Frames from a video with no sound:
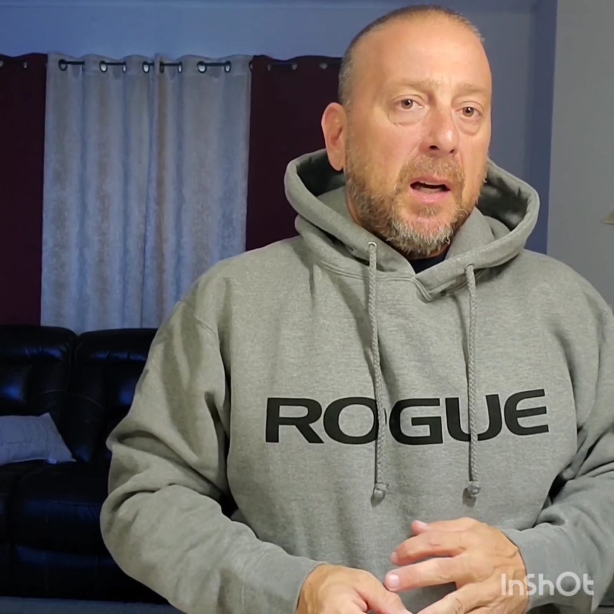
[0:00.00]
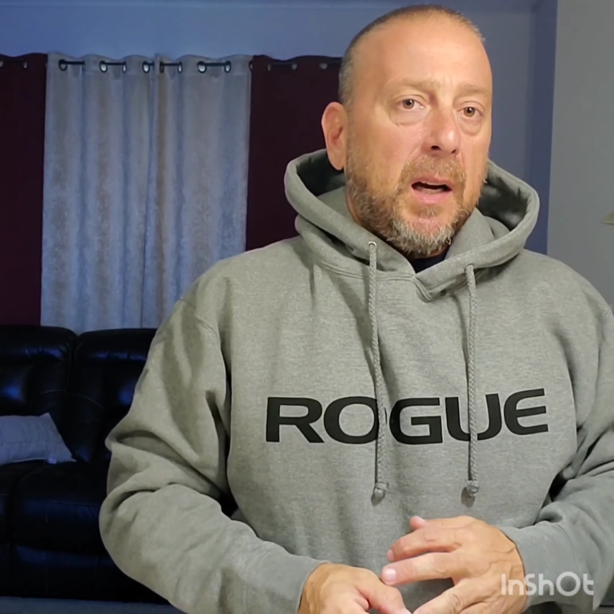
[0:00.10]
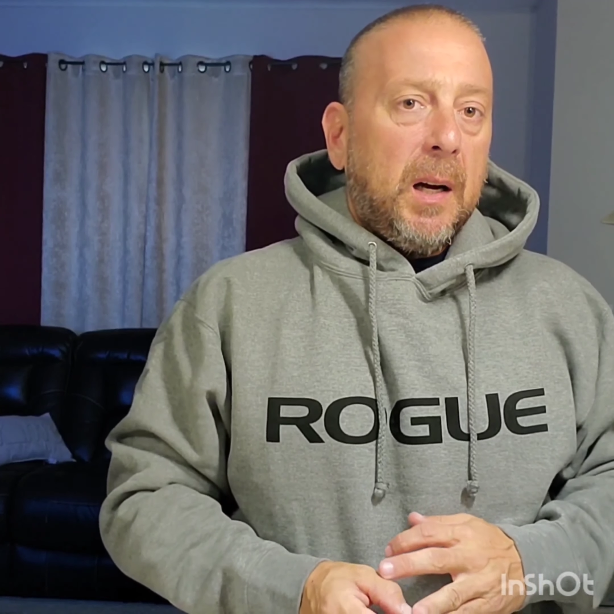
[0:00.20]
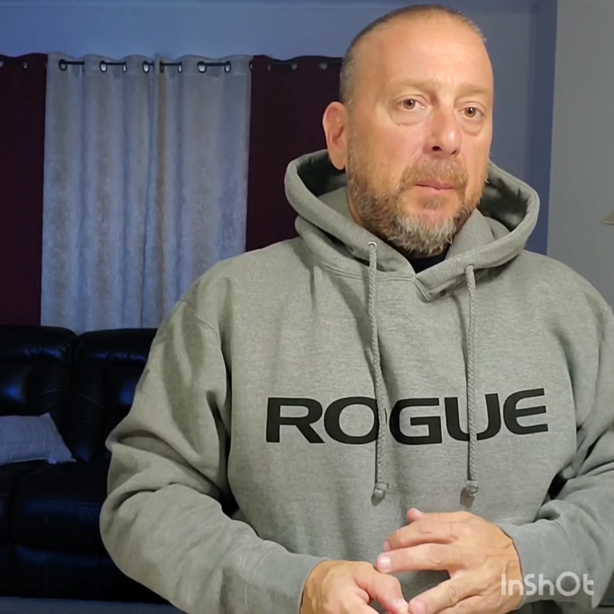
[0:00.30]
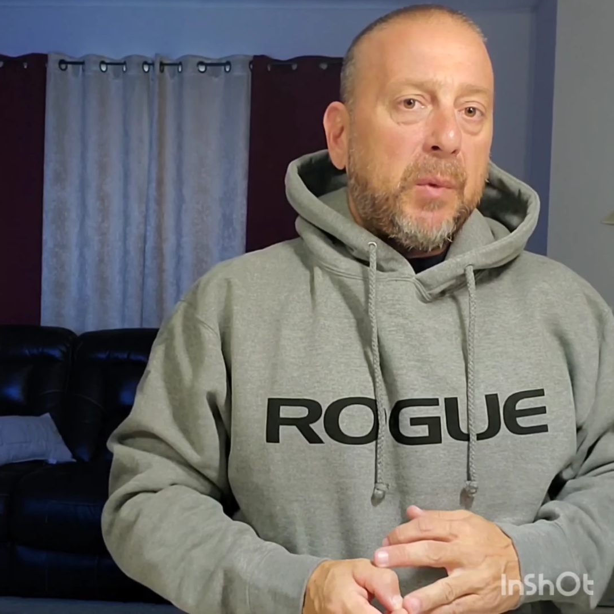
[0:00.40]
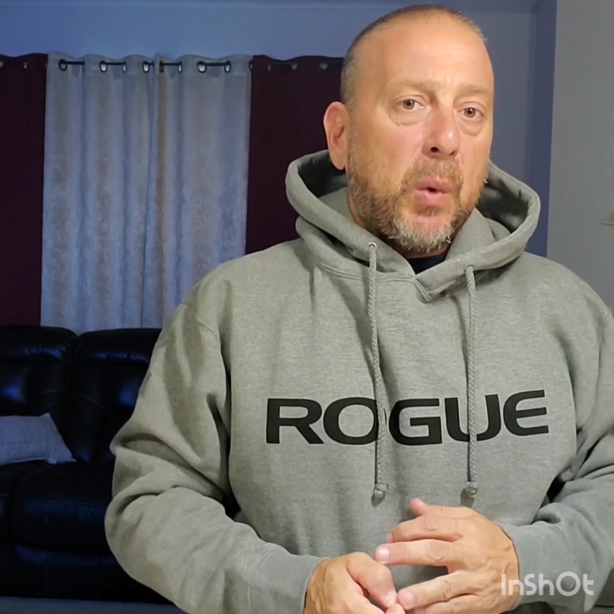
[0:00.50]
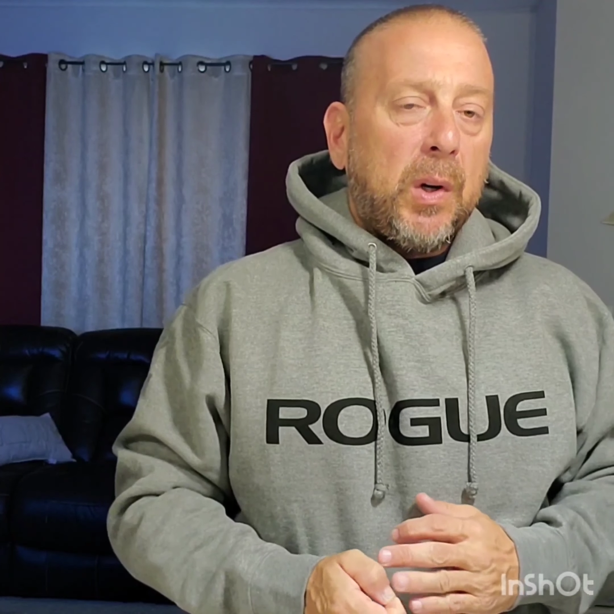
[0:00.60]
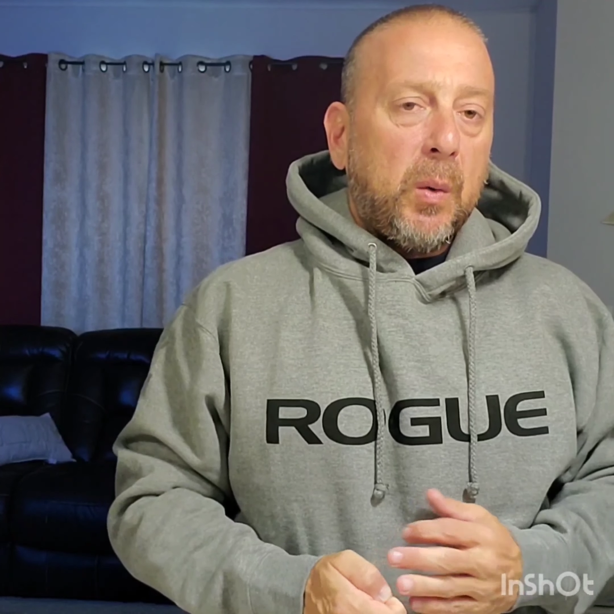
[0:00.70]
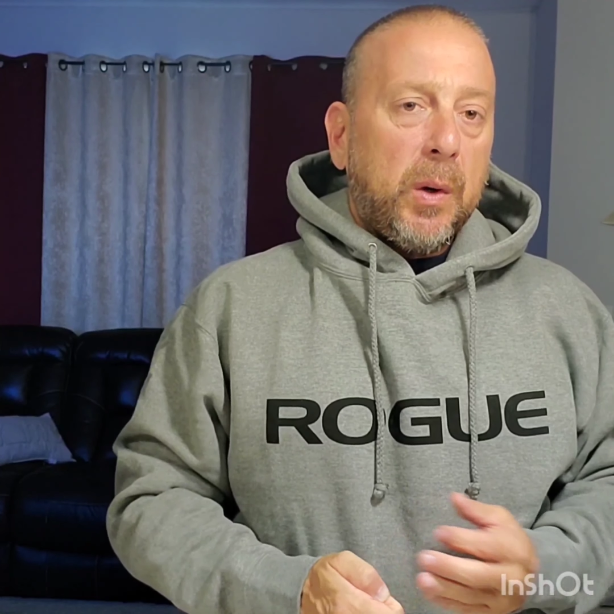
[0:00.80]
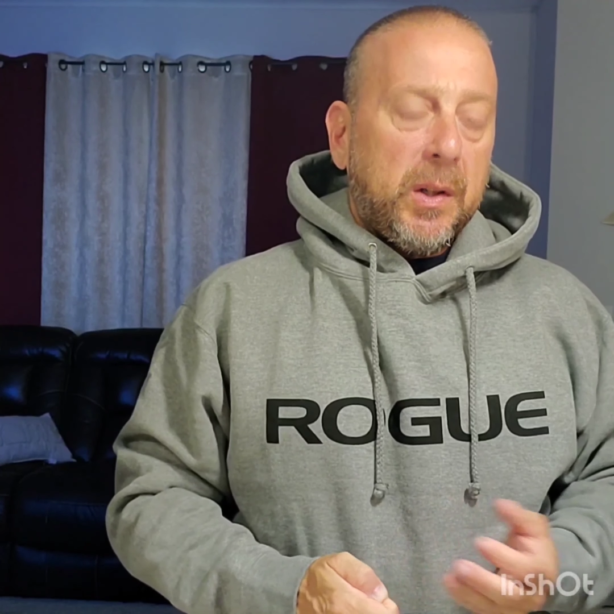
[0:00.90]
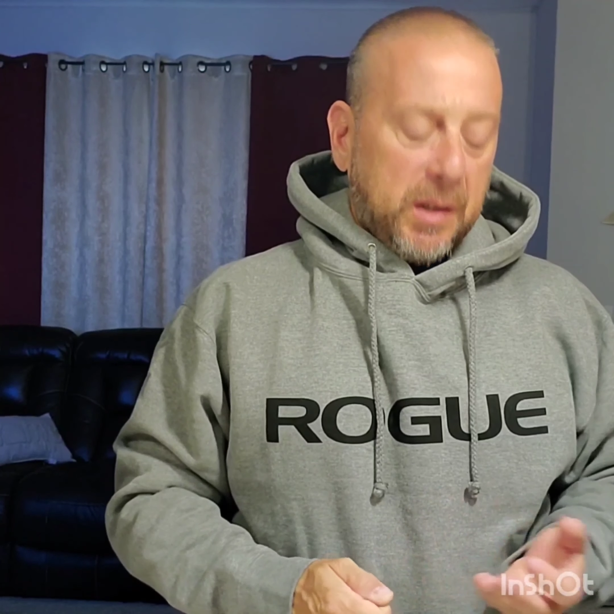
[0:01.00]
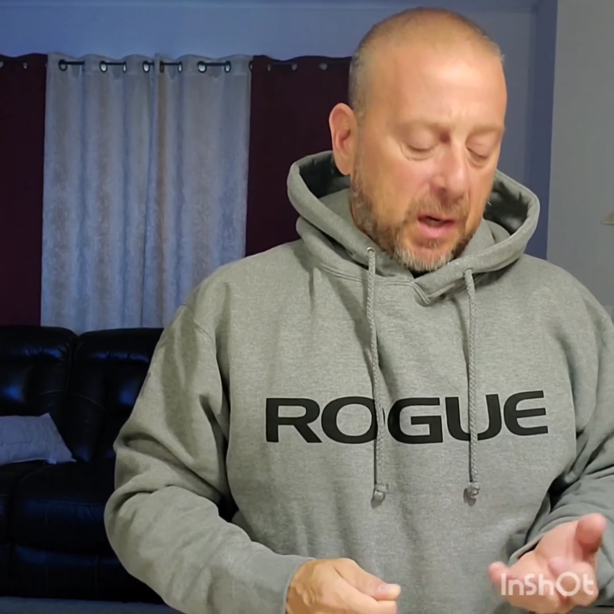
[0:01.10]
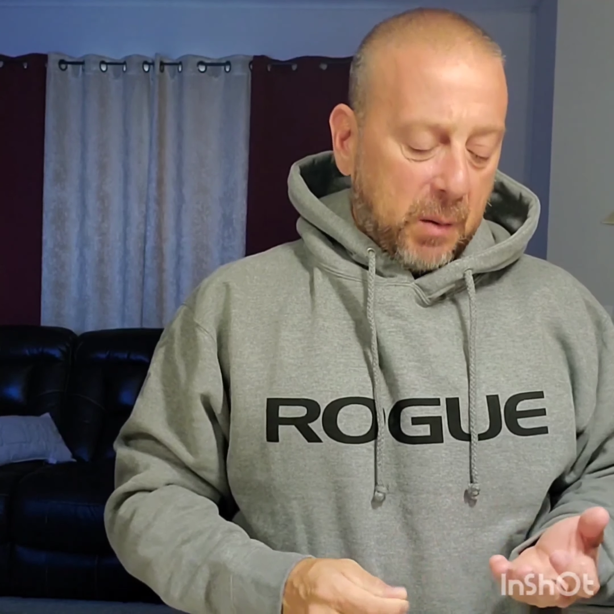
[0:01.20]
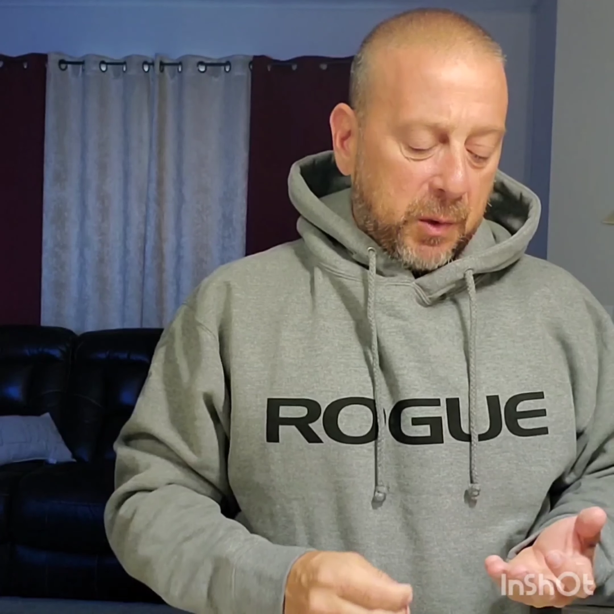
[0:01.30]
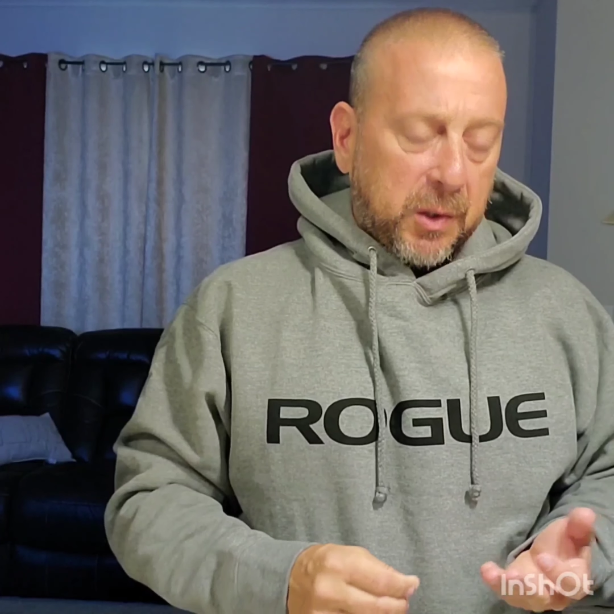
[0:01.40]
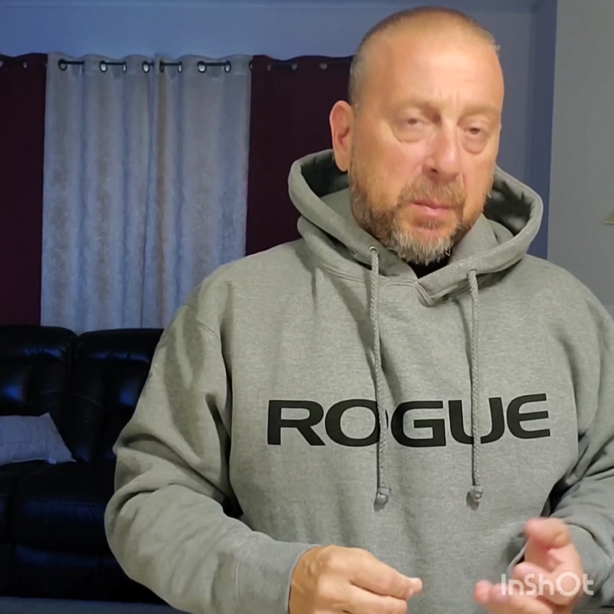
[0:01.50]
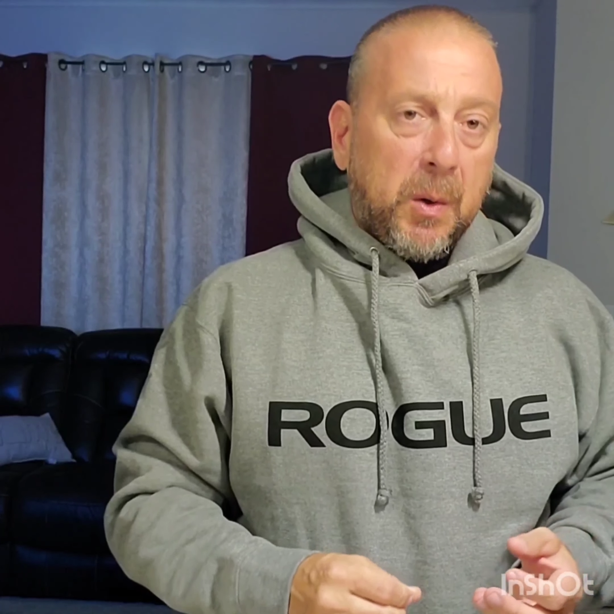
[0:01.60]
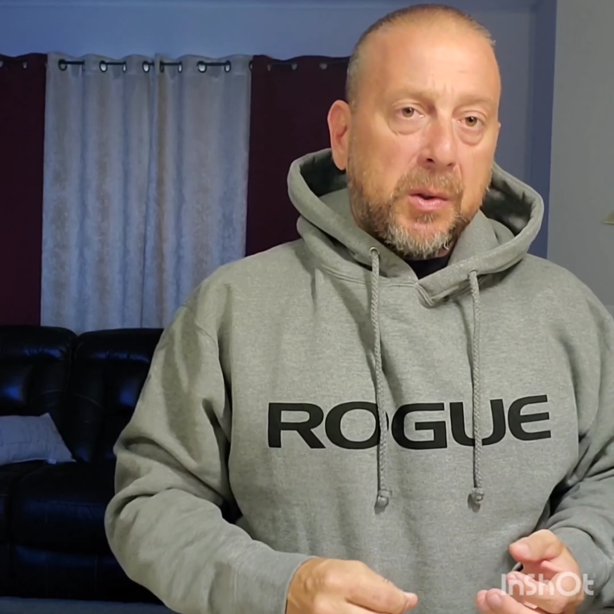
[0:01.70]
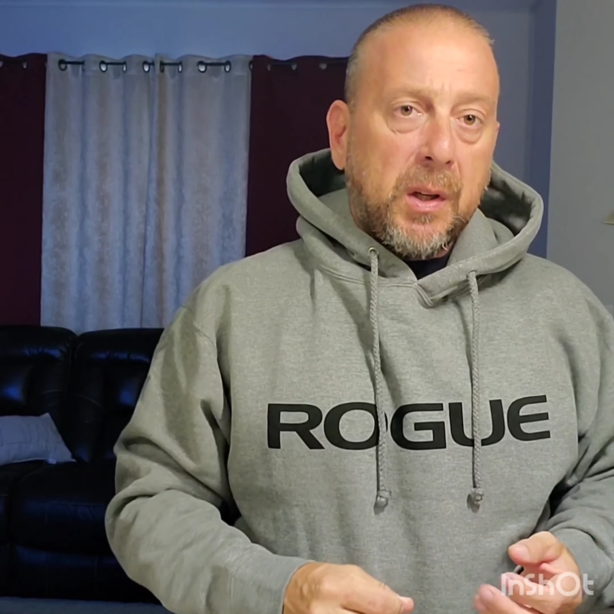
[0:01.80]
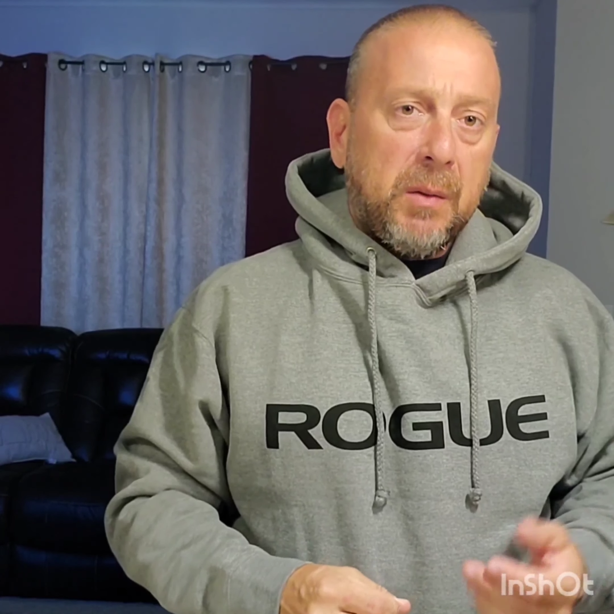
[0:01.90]
um, during the wintertime, which
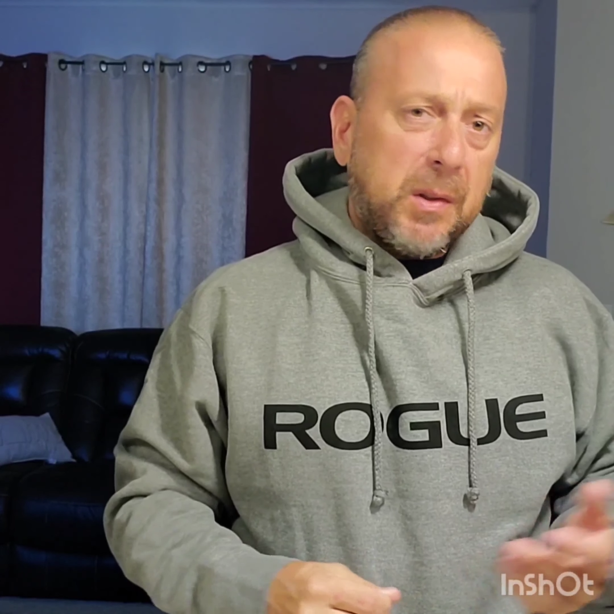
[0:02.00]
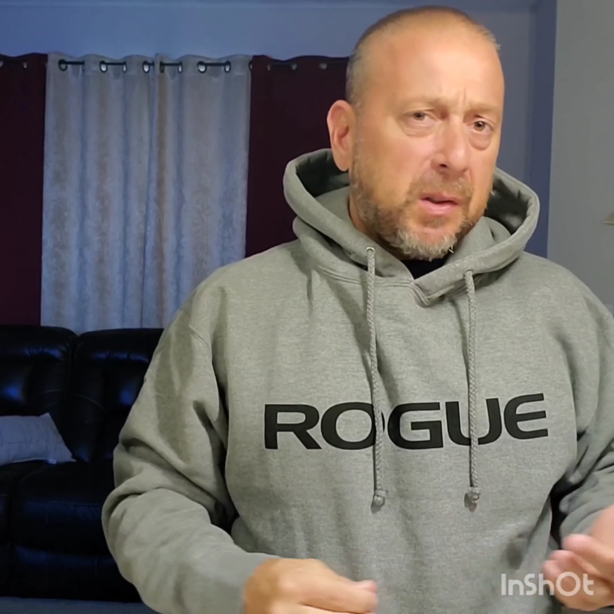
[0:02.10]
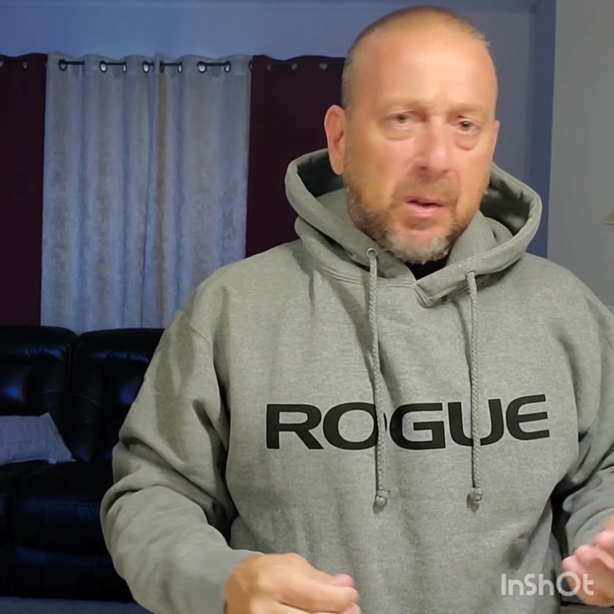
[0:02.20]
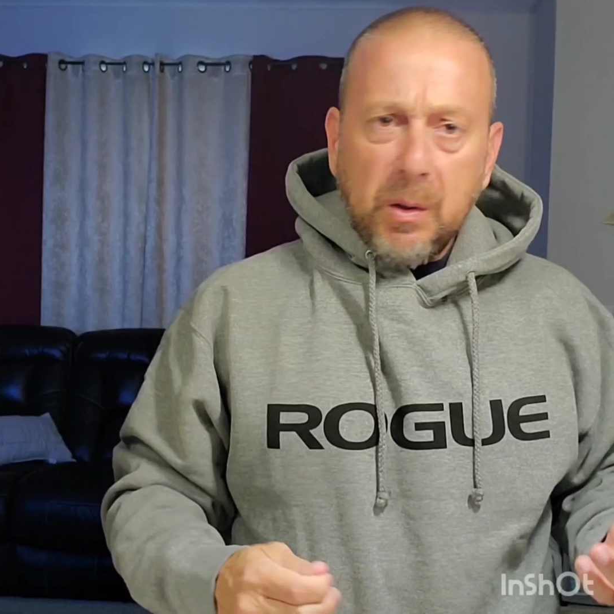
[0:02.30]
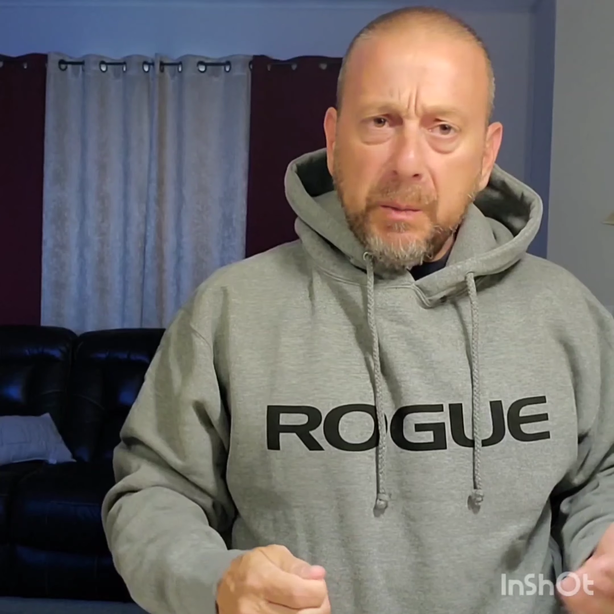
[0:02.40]
most of us do.